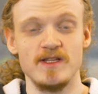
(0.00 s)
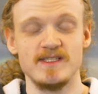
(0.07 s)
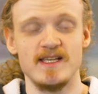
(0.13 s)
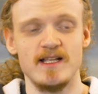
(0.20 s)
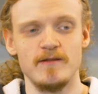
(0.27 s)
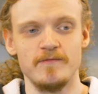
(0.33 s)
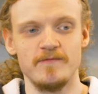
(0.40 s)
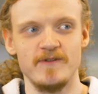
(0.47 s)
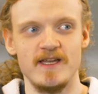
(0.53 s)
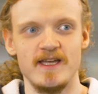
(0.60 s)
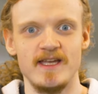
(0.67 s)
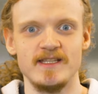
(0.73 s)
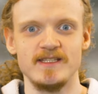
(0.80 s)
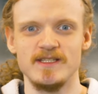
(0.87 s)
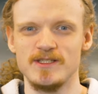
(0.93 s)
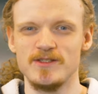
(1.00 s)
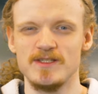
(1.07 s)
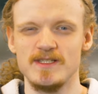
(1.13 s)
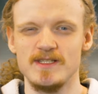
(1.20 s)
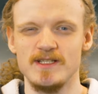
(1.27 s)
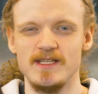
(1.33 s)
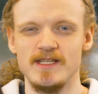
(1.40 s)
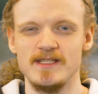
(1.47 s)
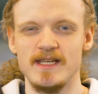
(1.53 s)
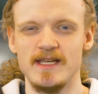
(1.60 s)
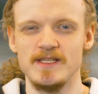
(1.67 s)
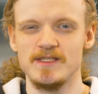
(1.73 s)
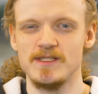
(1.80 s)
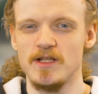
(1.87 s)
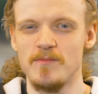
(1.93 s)
itself, and interestingly
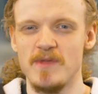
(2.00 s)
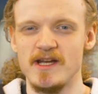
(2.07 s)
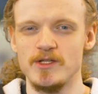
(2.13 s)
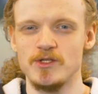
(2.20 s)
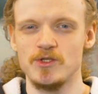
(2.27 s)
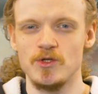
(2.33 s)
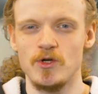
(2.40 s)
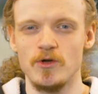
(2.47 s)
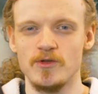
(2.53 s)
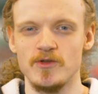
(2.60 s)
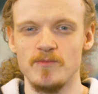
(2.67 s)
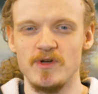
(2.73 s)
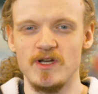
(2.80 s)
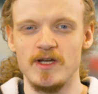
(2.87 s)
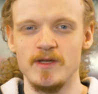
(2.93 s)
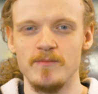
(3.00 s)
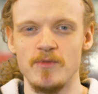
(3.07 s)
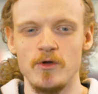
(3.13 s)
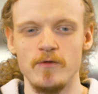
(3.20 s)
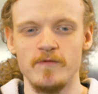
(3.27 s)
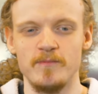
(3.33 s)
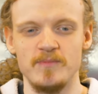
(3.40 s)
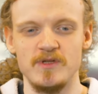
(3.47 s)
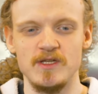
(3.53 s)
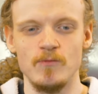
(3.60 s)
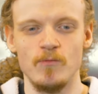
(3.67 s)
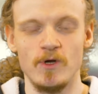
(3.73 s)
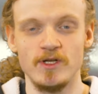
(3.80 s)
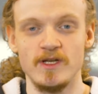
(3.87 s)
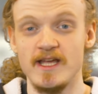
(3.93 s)
they still managed to occupy both
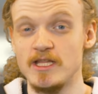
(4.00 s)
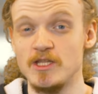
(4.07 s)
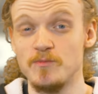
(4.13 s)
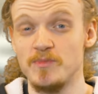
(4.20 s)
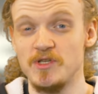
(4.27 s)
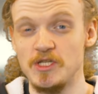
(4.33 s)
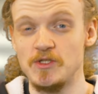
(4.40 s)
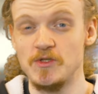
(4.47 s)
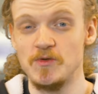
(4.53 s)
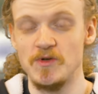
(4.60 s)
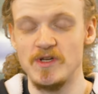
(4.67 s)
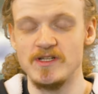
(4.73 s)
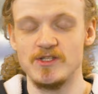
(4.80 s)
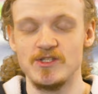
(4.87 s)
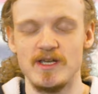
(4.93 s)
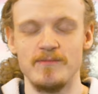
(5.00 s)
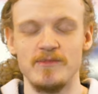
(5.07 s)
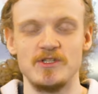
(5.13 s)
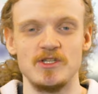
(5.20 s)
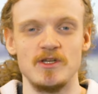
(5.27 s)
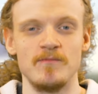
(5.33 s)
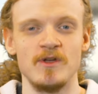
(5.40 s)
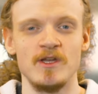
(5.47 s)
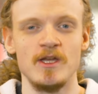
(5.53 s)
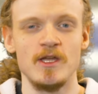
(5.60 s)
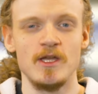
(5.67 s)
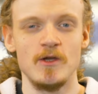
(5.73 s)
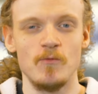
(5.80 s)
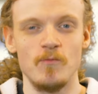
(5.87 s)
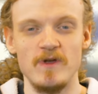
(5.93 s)
P1 and P2 in the championship
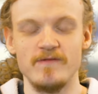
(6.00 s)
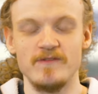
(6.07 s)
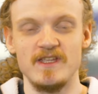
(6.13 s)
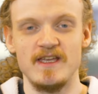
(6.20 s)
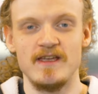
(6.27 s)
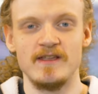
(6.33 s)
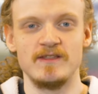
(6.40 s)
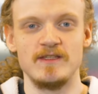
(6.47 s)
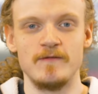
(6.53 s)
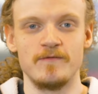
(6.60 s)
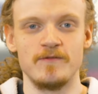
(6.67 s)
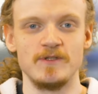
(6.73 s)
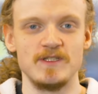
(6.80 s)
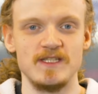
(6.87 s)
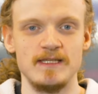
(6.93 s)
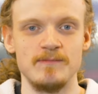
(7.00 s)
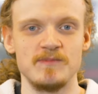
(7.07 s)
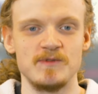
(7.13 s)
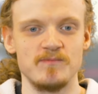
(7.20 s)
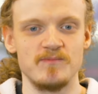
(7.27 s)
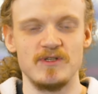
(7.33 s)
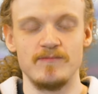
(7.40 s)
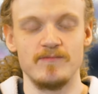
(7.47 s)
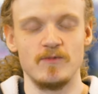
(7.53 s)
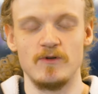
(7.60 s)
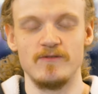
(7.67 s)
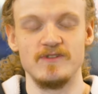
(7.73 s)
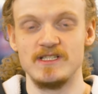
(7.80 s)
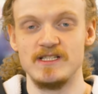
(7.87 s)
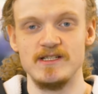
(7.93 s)
with their different teams, but
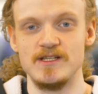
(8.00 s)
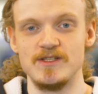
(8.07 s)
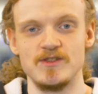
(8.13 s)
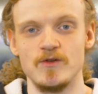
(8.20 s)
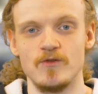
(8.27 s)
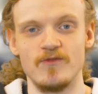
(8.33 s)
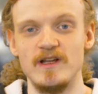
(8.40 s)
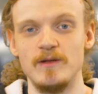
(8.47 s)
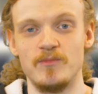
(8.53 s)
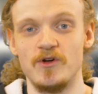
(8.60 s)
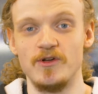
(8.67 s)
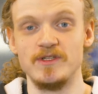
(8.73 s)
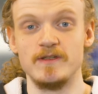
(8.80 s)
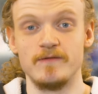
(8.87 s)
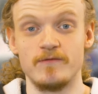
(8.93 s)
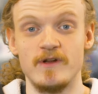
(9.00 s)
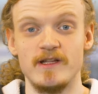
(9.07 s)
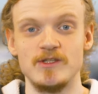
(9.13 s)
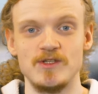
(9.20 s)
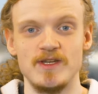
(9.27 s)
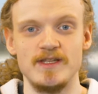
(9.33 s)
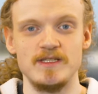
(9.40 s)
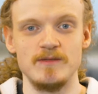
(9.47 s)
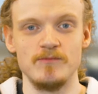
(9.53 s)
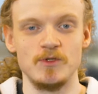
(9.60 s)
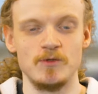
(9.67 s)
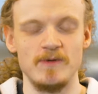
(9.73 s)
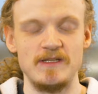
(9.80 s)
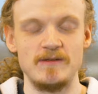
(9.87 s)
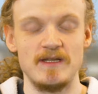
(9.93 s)
obviously there's no real point differentiating
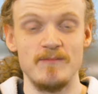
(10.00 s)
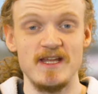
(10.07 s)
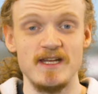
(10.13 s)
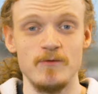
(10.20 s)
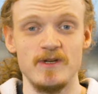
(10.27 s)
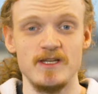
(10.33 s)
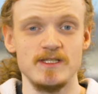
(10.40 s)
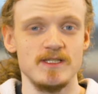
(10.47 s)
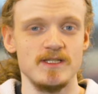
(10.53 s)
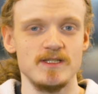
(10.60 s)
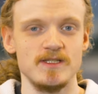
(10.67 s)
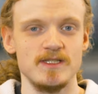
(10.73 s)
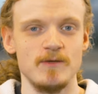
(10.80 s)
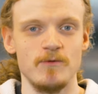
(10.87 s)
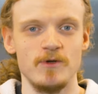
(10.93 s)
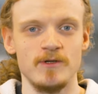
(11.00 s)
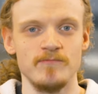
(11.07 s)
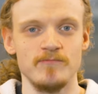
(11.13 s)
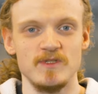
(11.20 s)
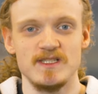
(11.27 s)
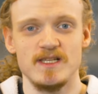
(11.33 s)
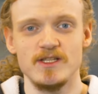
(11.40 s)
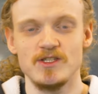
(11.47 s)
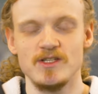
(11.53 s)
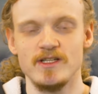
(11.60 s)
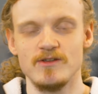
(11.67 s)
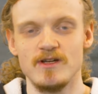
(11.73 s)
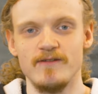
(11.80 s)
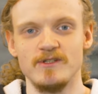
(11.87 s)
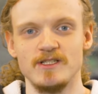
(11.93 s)
between them anyway, since they were essentially
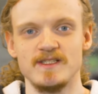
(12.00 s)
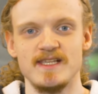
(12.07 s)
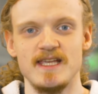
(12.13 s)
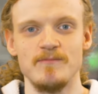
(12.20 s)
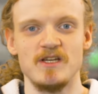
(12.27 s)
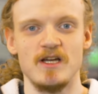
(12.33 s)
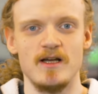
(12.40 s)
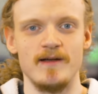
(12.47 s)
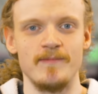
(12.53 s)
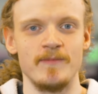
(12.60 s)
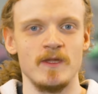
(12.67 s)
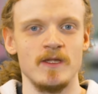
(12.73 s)
driving the same car.